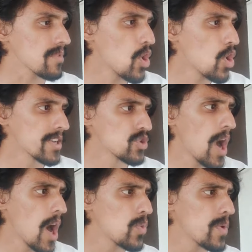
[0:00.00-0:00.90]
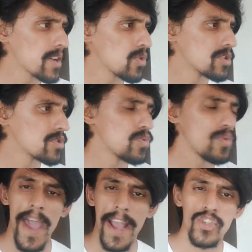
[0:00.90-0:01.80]
okay, so how we are going
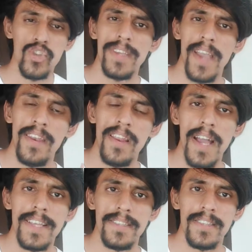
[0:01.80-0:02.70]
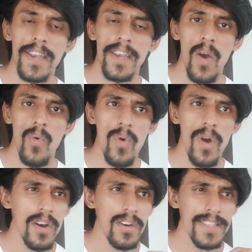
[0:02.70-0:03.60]
to actually analyze that
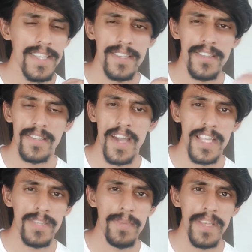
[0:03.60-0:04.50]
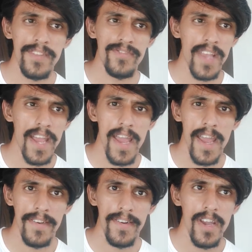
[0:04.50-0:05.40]
these desires, beliefs
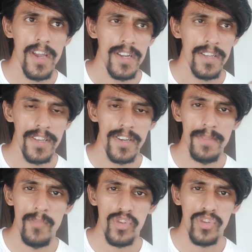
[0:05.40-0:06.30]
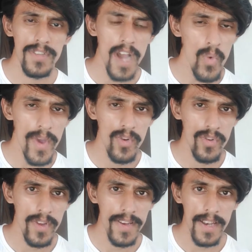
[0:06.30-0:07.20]
and their emotions, how we are
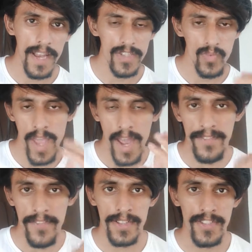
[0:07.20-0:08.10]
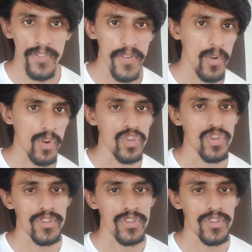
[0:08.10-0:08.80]
going to analyze? We have to answer few questions.